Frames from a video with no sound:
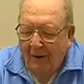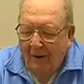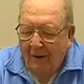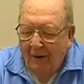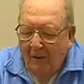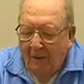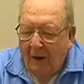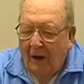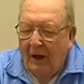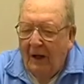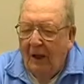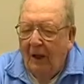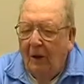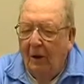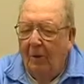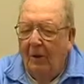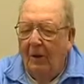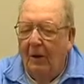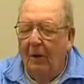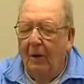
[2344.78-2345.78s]

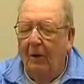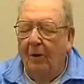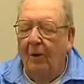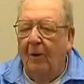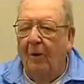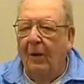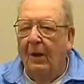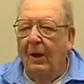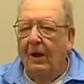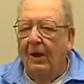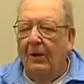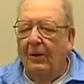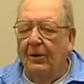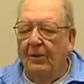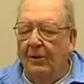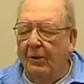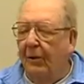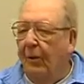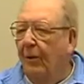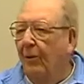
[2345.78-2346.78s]
radioman who
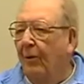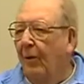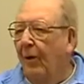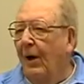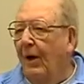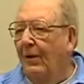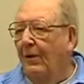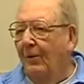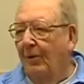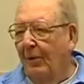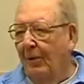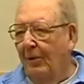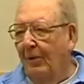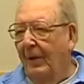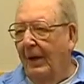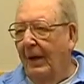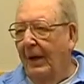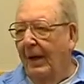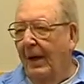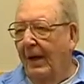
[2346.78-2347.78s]
stood watch with
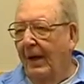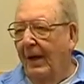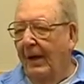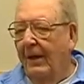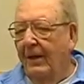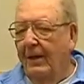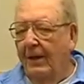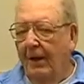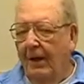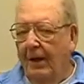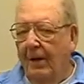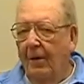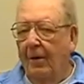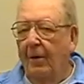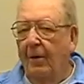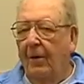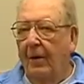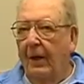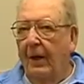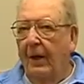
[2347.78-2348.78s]
me,
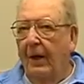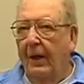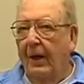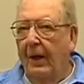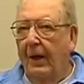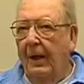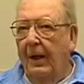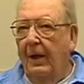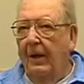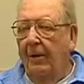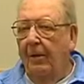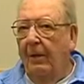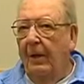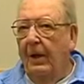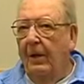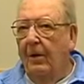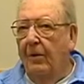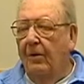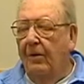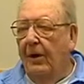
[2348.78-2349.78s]
uh, in the
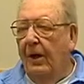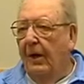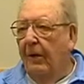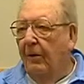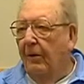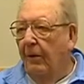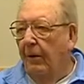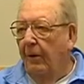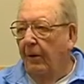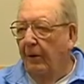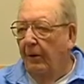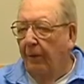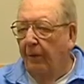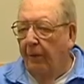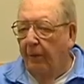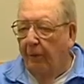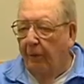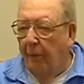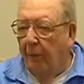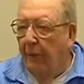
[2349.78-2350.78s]
radio shack,
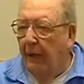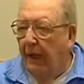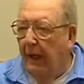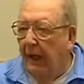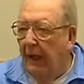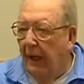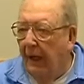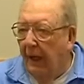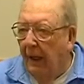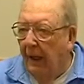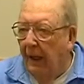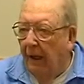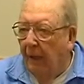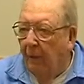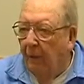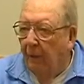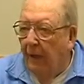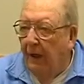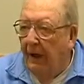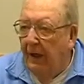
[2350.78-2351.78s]
three
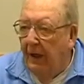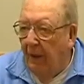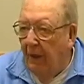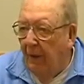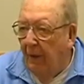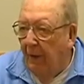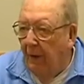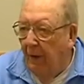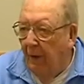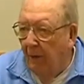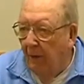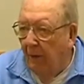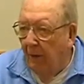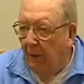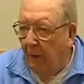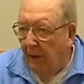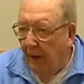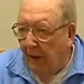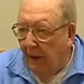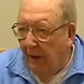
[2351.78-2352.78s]
radiomen
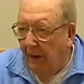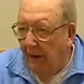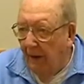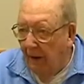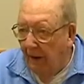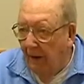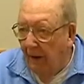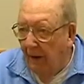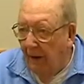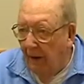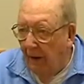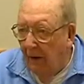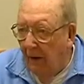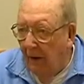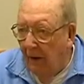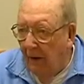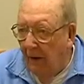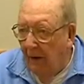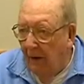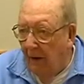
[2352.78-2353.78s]
were in there
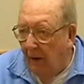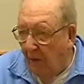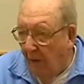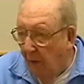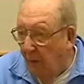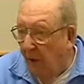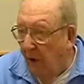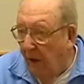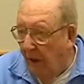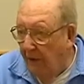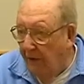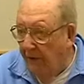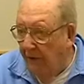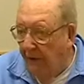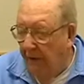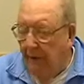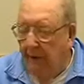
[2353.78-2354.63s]
uh, on a watch.